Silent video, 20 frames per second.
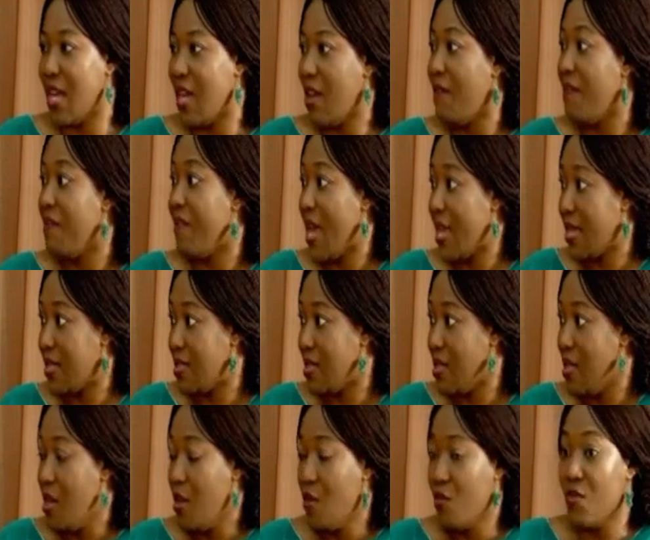that affect
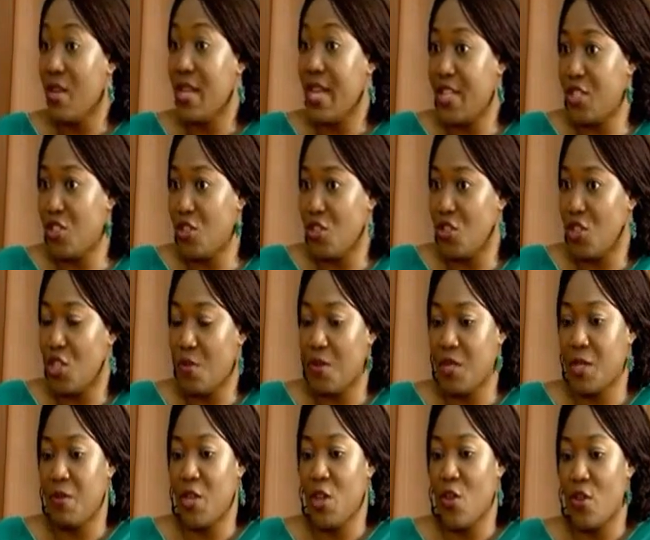
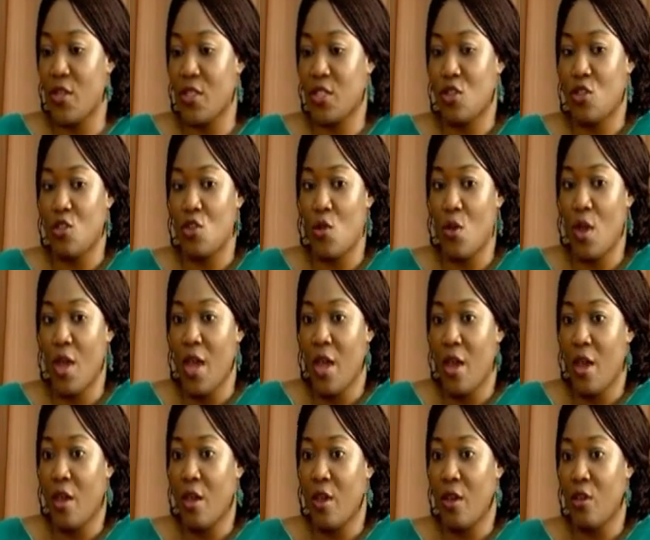relationships because, you
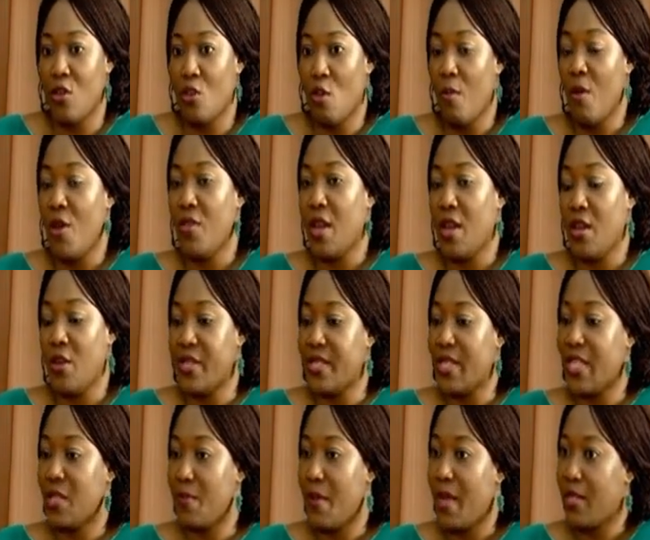know, your mother-in-law is
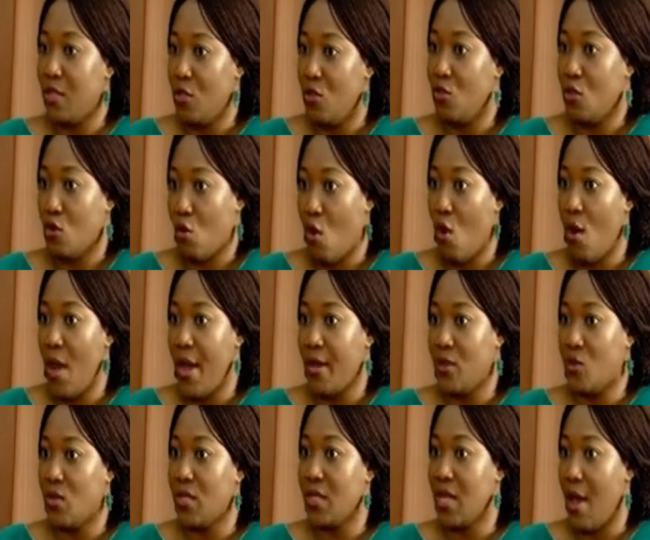expecting you to call her
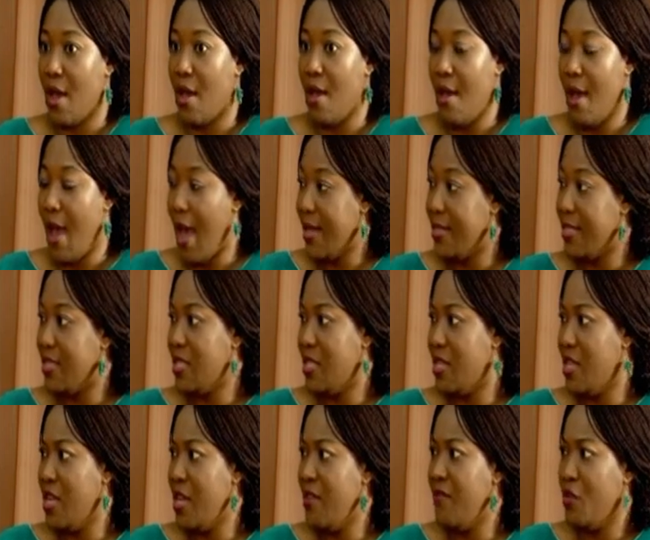daughter
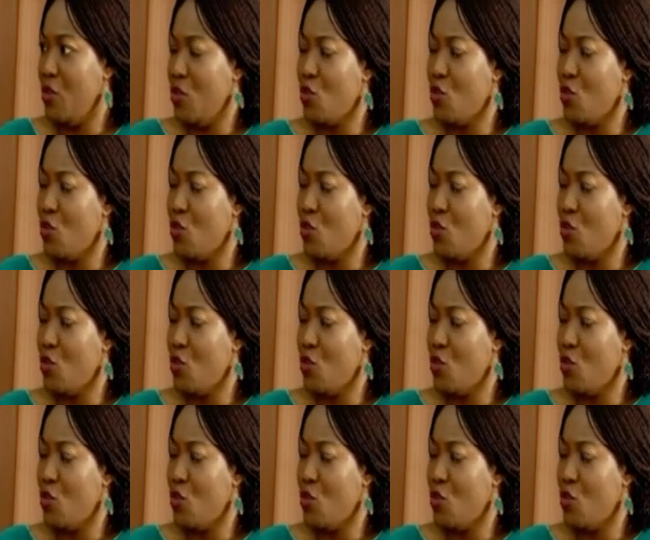auntie. Even